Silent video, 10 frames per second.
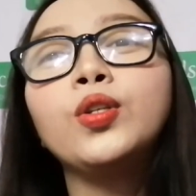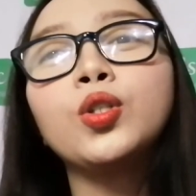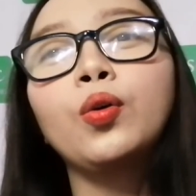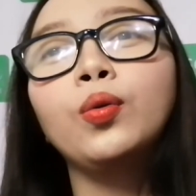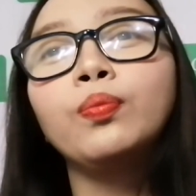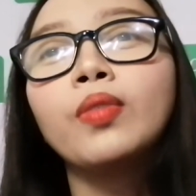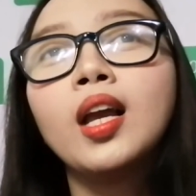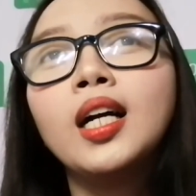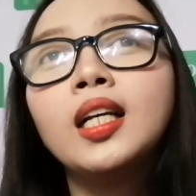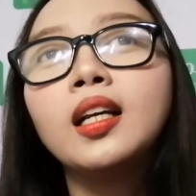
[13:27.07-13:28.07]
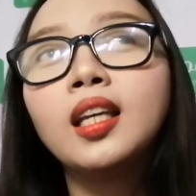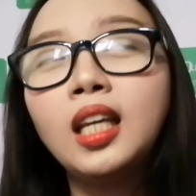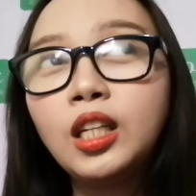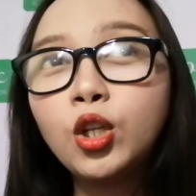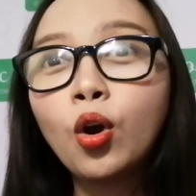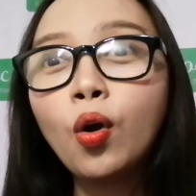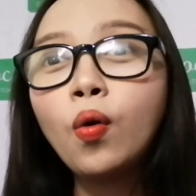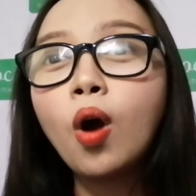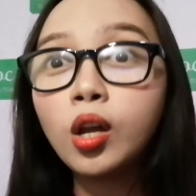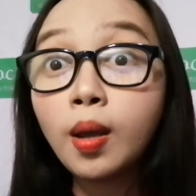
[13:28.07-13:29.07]
So keto
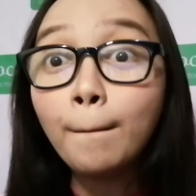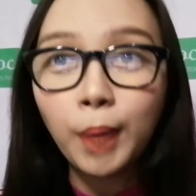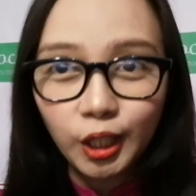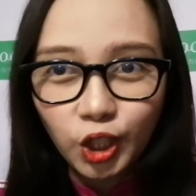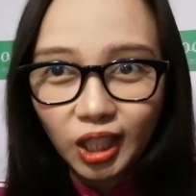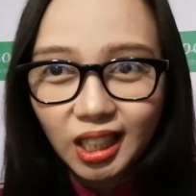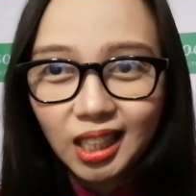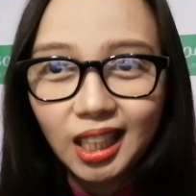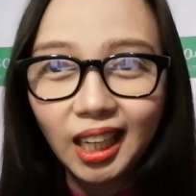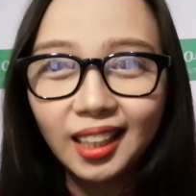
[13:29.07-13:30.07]
on a budget,